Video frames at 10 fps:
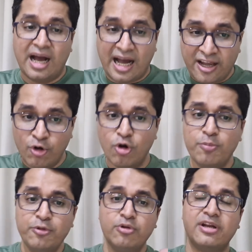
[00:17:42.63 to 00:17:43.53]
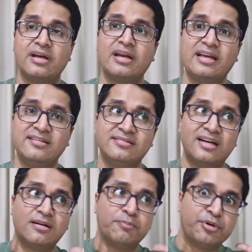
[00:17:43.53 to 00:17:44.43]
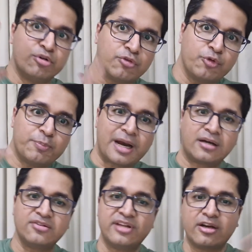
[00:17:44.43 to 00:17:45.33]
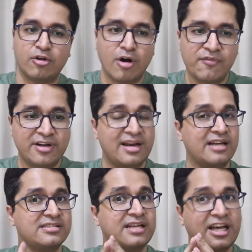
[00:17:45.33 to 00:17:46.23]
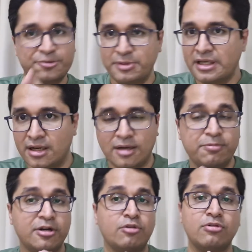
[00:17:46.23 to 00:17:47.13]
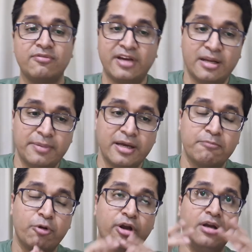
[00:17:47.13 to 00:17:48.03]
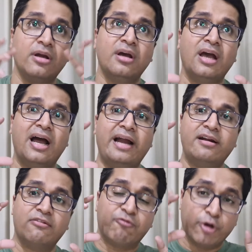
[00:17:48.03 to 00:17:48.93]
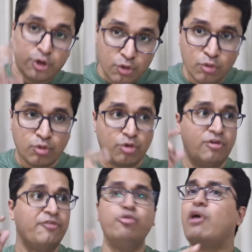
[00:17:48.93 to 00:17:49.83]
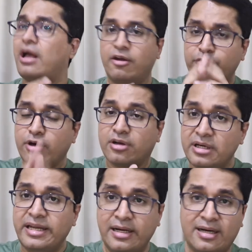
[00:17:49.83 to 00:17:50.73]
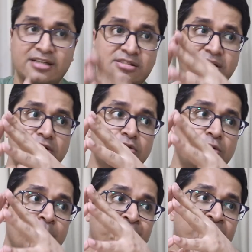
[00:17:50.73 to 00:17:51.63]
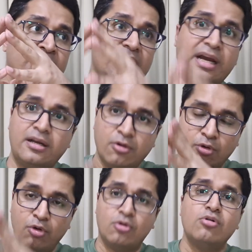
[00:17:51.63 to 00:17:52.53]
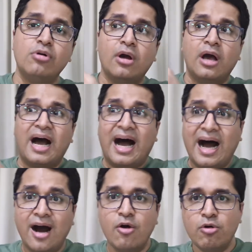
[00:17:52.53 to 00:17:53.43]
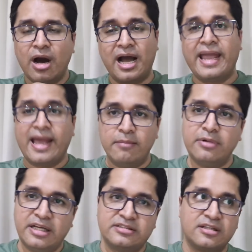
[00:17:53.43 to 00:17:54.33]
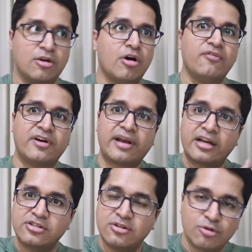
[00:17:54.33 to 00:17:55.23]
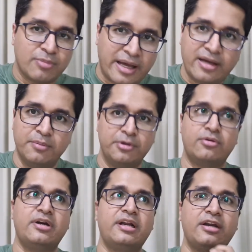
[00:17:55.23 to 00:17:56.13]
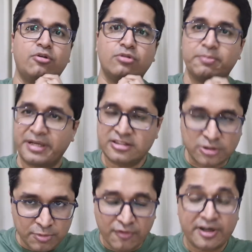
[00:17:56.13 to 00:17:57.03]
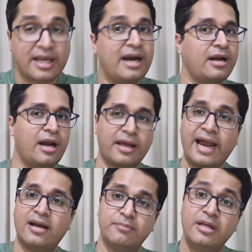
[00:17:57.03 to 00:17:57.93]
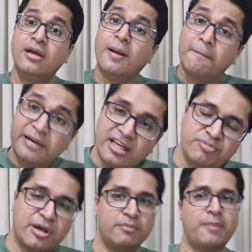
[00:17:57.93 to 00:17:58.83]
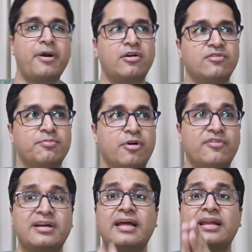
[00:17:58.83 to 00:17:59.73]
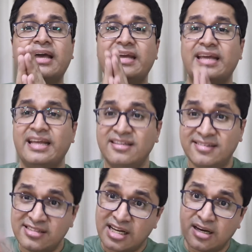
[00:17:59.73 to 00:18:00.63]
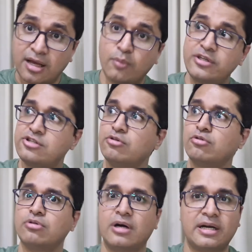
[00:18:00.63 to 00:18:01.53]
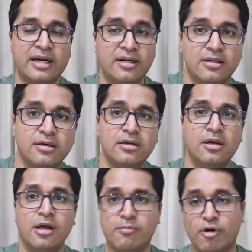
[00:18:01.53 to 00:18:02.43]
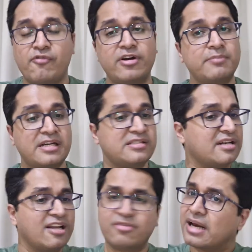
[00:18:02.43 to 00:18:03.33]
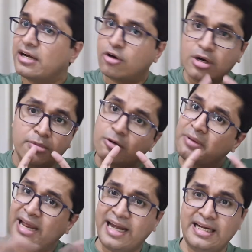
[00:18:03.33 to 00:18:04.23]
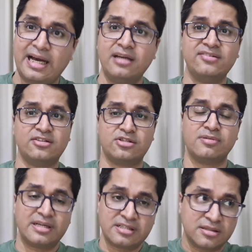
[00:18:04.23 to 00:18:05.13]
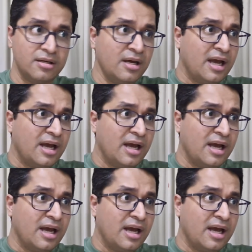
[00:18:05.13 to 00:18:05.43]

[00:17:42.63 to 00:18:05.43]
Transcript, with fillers: I hope you realize that a beautiful practice like law of attraction has been corrupted to a very big point and for you if you if you're really interested to get to know how I am teaching law of attraction to my community, to the Paycheck to Profit Academy, please become a part of the Profit Clan. I insist, I request you to attend the Profit Masterclass where I talk about my entire situation